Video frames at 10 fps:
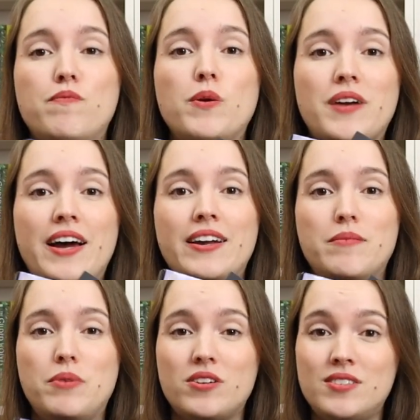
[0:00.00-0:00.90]
Bowl 9
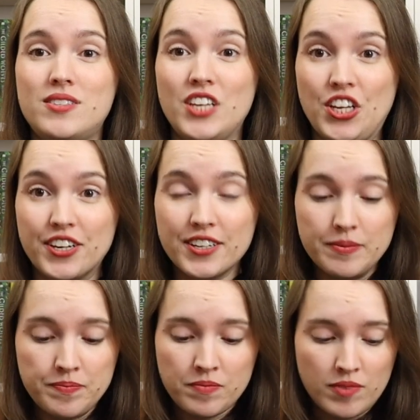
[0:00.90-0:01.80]
books here
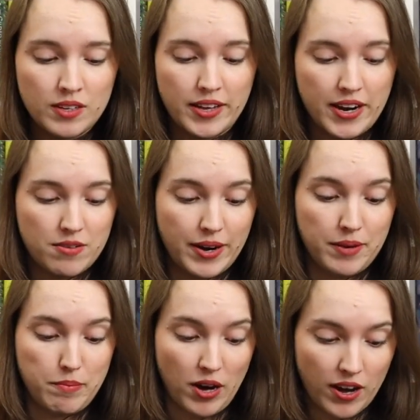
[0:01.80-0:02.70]
that I already
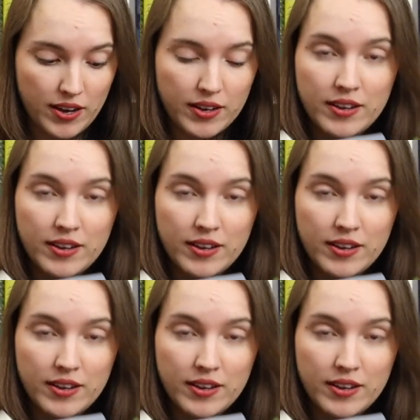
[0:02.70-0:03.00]
bought.